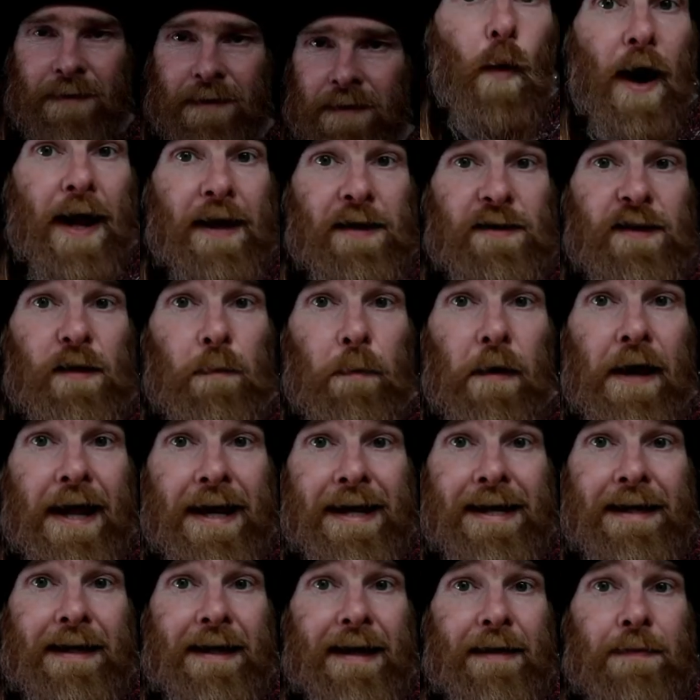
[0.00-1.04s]
Wales are
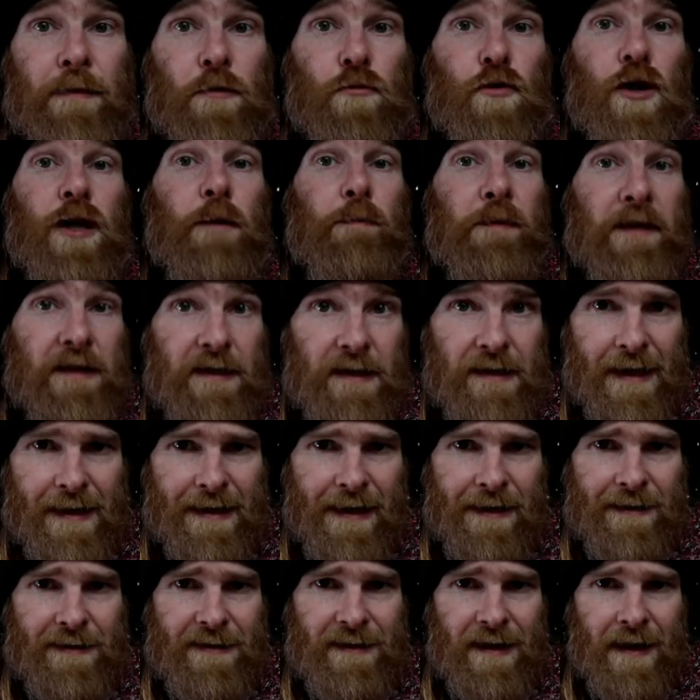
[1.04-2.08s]
playing in the rugby today
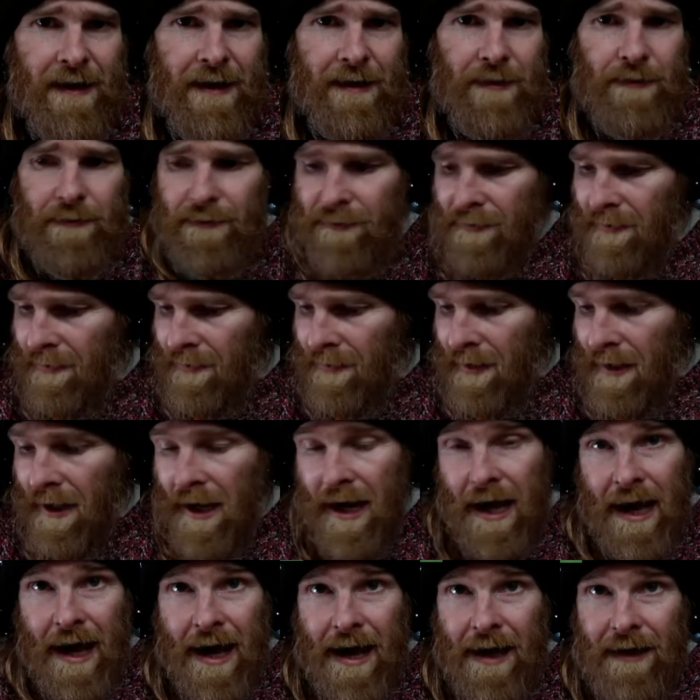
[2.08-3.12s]
against Ireland.
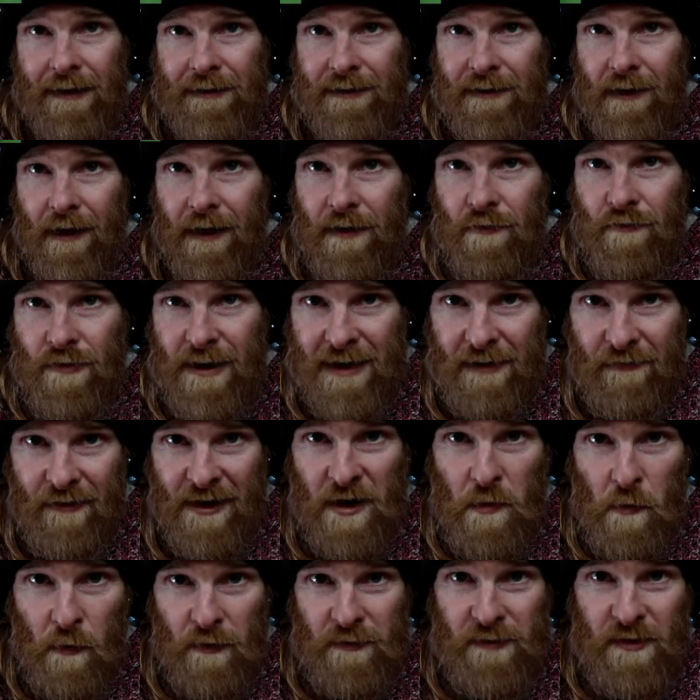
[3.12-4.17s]
So I really,
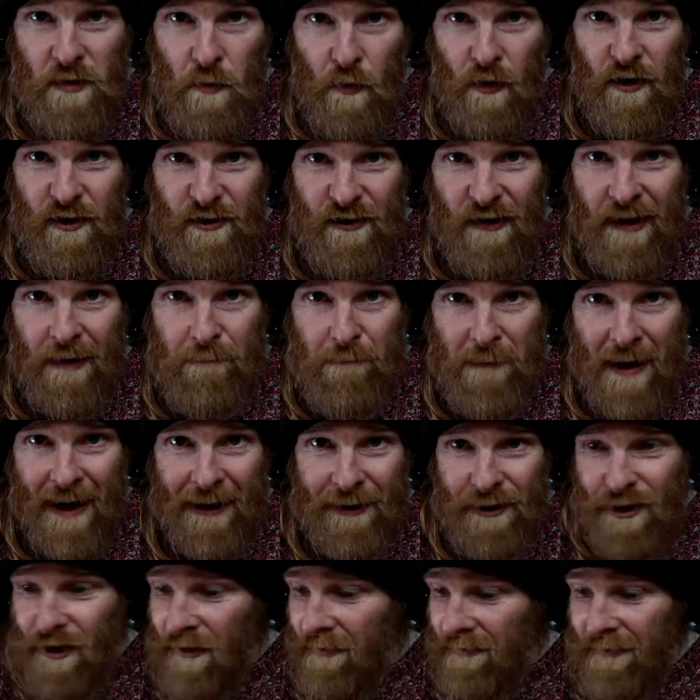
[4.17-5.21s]
really want to watch that
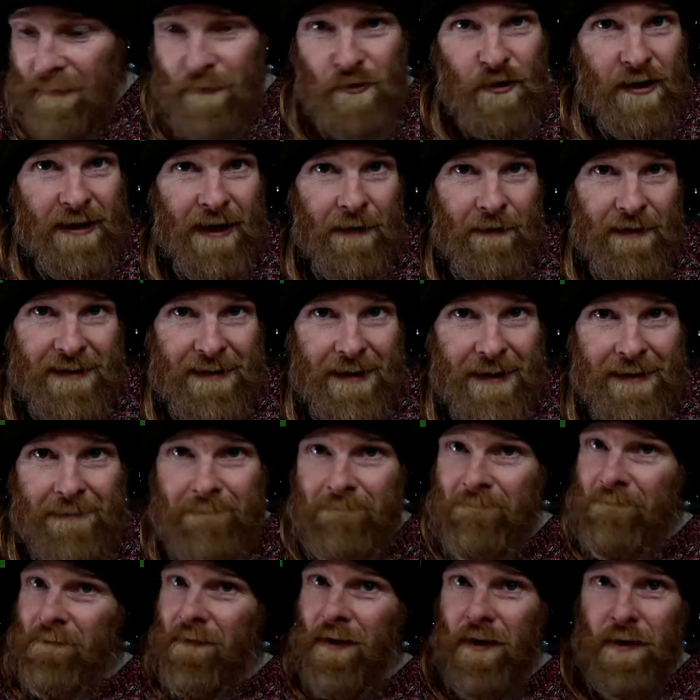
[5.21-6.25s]
match. So I'm trying to get this
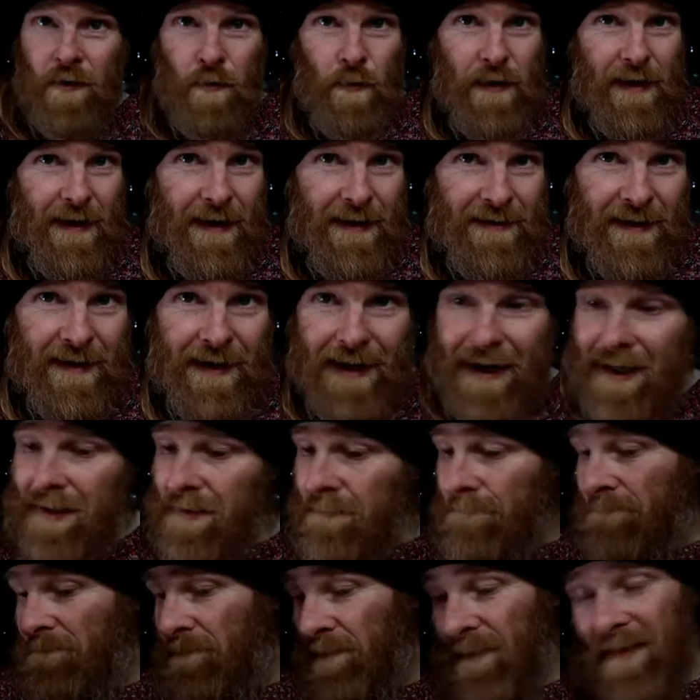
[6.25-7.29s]
done quickly as I
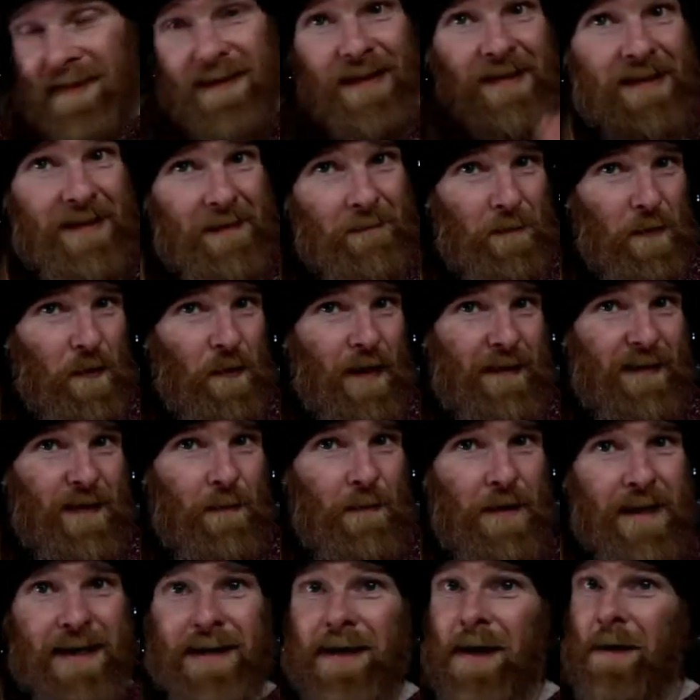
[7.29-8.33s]
can. It's a simple
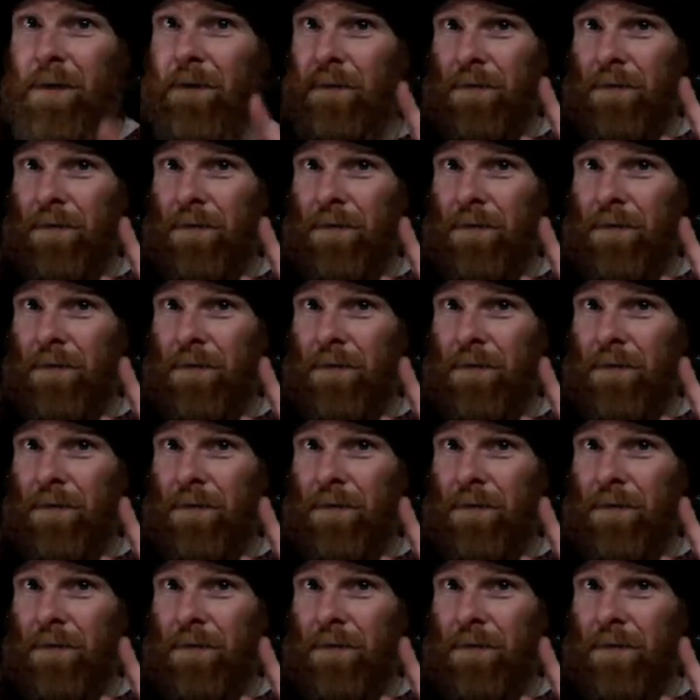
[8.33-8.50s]
recipe.